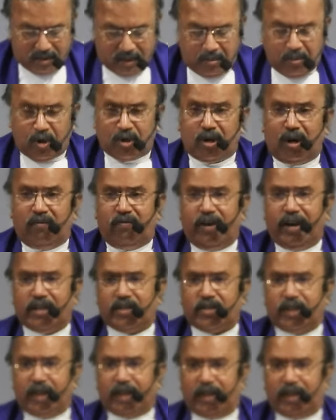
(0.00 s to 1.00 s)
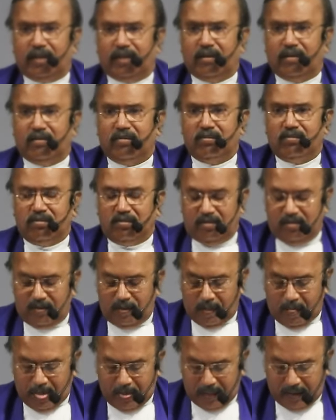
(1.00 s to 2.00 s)
the book of Isaiah
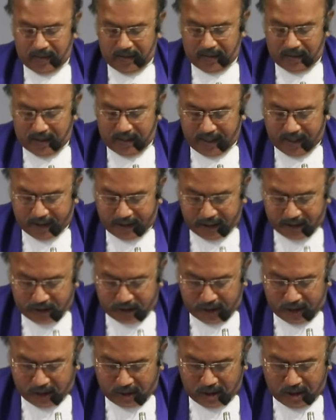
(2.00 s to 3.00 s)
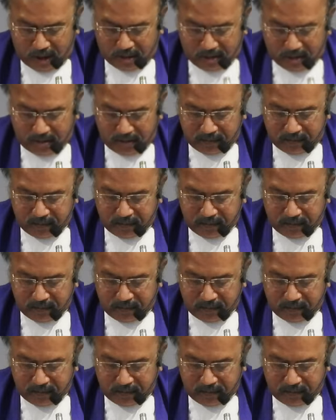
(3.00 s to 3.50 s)
in the synagogue.